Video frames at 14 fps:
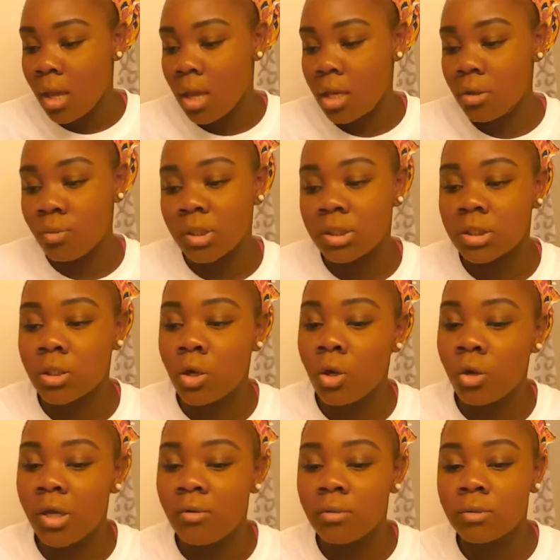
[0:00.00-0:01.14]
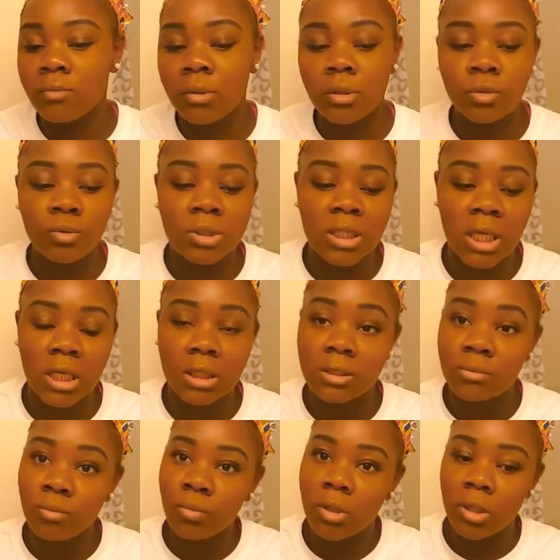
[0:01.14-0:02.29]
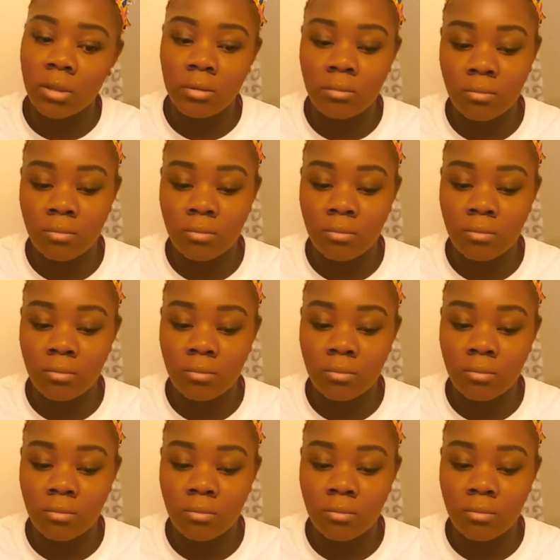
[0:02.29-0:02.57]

Anyway, so it was one of those days when